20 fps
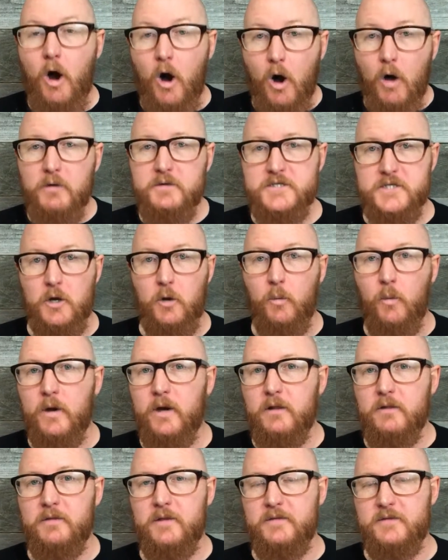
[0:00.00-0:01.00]
Also,
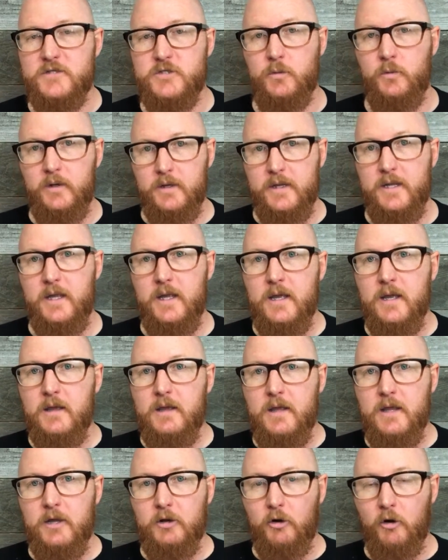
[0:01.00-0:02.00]
one other thing that's really
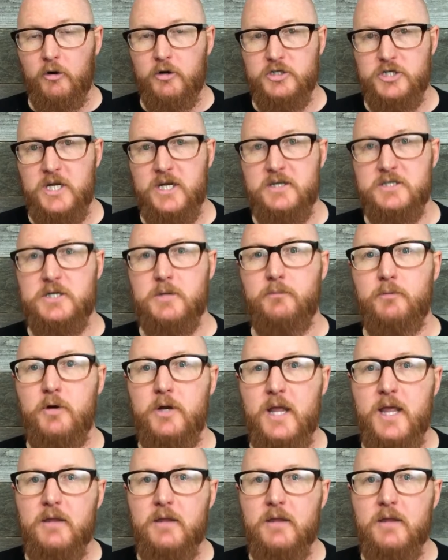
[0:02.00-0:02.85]
encouraging is to put